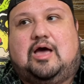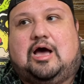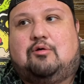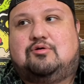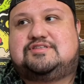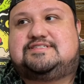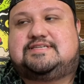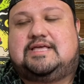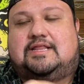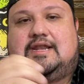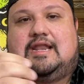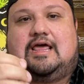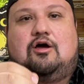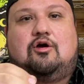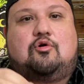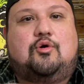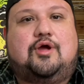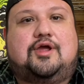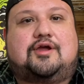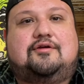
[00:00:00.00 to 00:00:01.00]
our
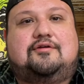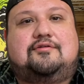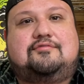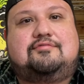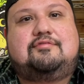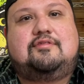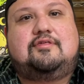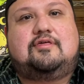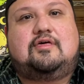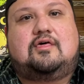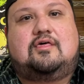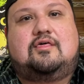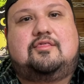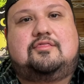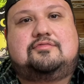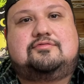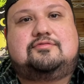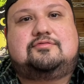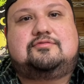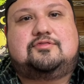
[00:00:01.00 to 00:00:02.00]
I was selling
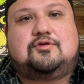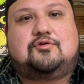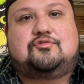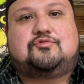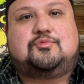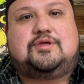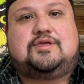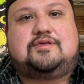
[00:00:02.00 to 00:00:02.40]
out quicker